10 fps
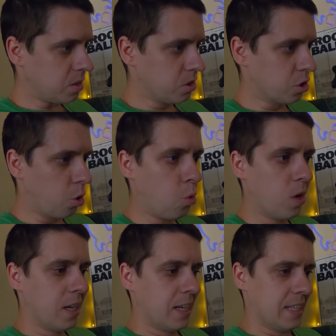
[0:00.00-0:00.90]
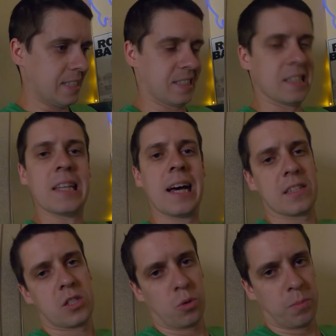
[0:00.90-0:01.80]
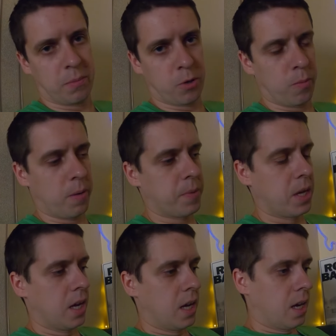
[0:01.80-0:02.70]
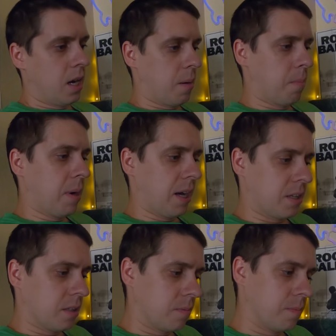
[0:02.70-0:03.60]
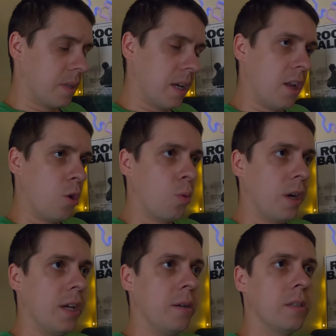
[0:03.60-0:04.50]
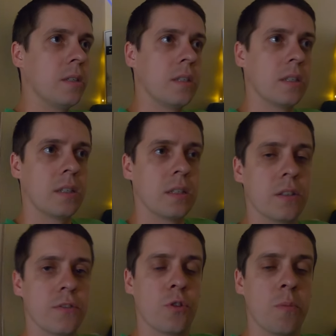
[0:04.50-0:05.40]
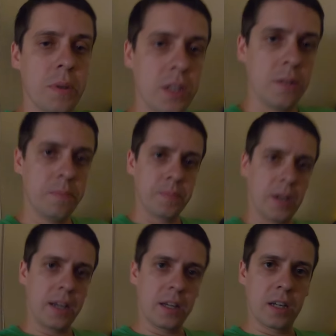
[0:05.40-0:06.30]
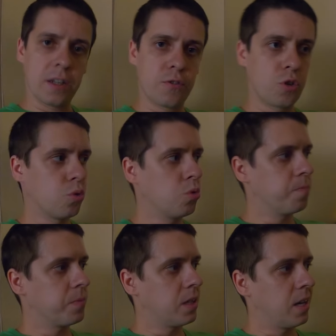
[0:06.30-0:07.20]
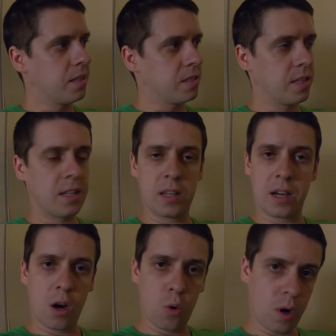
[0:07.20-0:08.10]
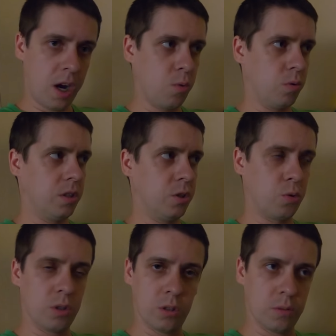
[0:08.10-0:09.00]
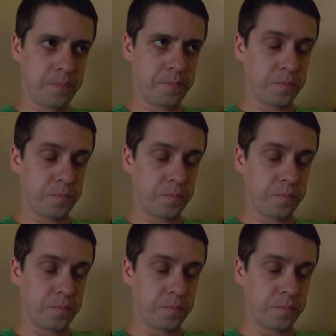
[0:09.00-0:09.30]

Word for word: so it's not so big problem but Anyway, uh, for me, I have to understand how I, it will